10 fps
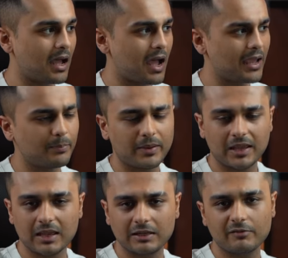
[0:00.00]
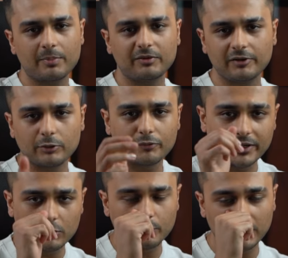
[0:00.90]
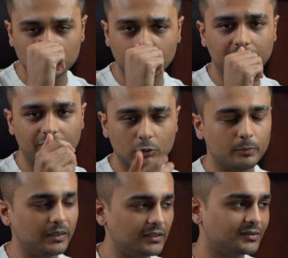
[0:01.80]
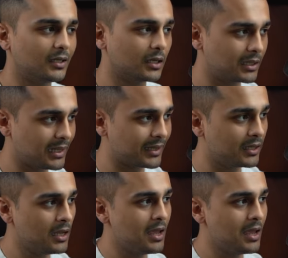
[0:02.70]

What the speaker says: I pay anywhere between 20 rupees to 50 rupees a click.